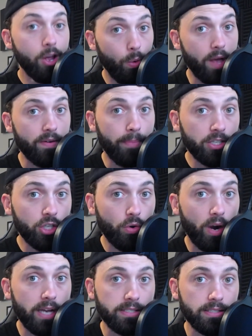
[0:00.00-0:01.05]
We have a bunch of
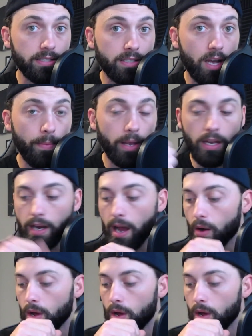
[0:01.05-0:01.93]
crises coming in now.